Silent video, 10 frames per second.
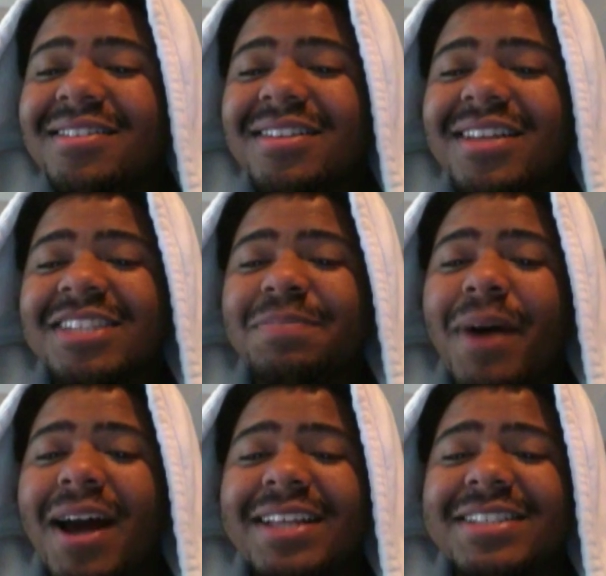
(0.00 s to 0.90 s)
Its
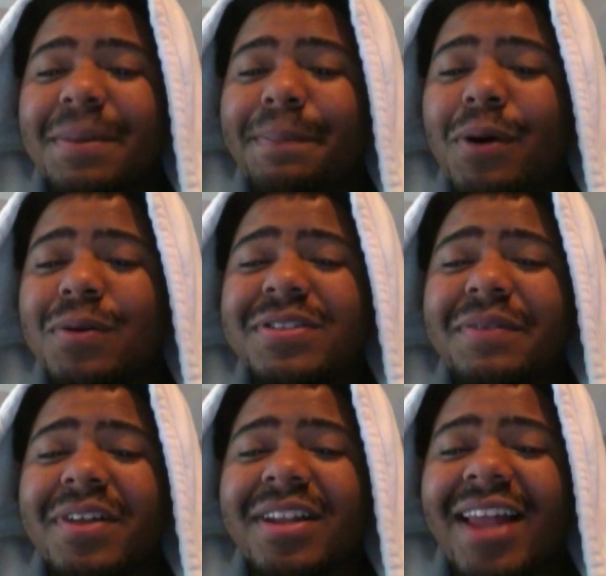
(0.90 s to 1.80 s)
body is composed
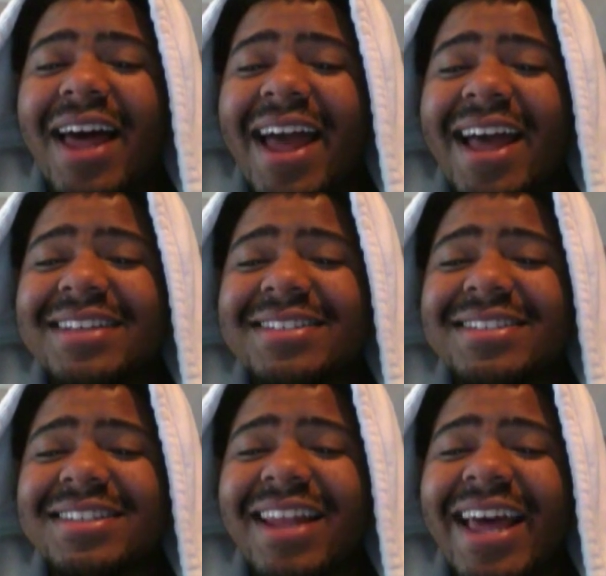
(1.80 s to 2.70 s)
of
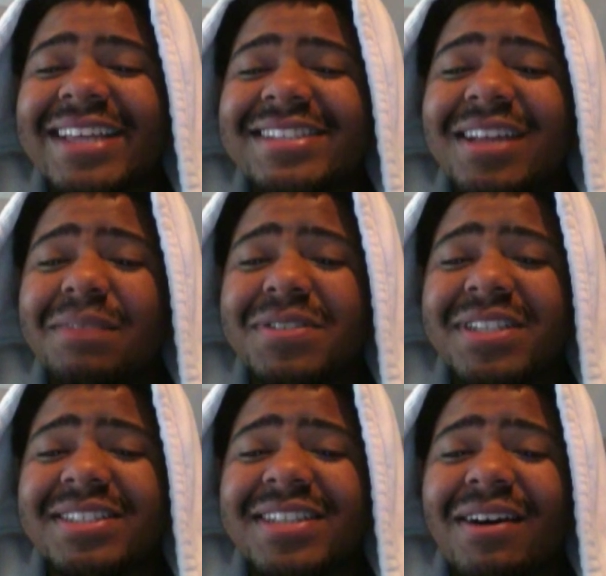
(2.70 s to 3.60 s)
glass-like
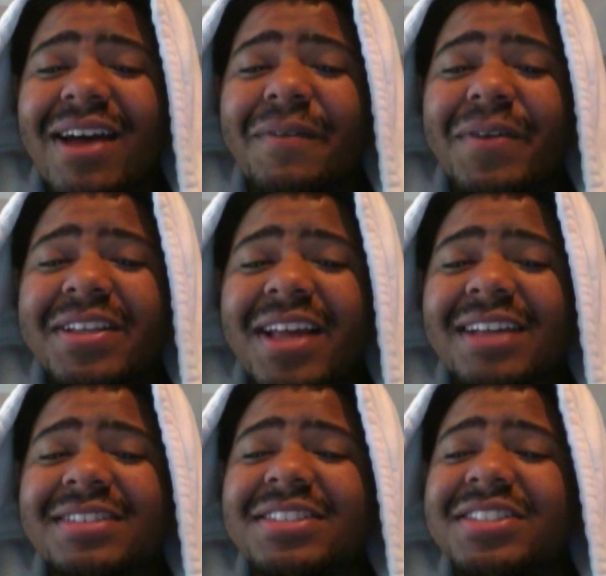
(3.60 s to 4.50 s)
substance, however it's
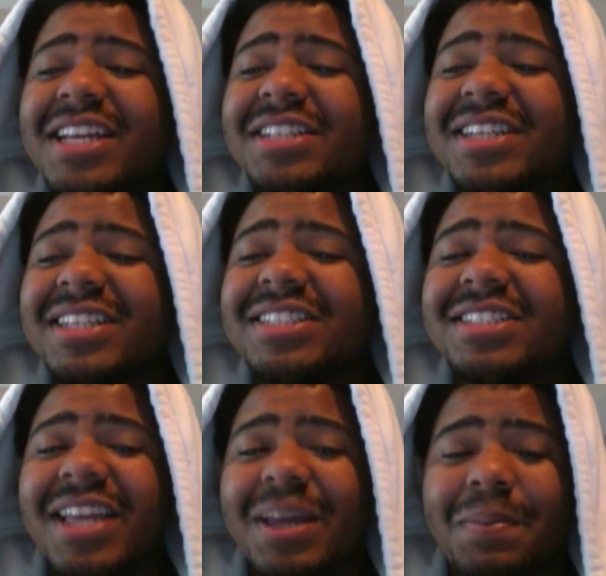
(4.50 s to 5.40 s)
constantly changing its shape.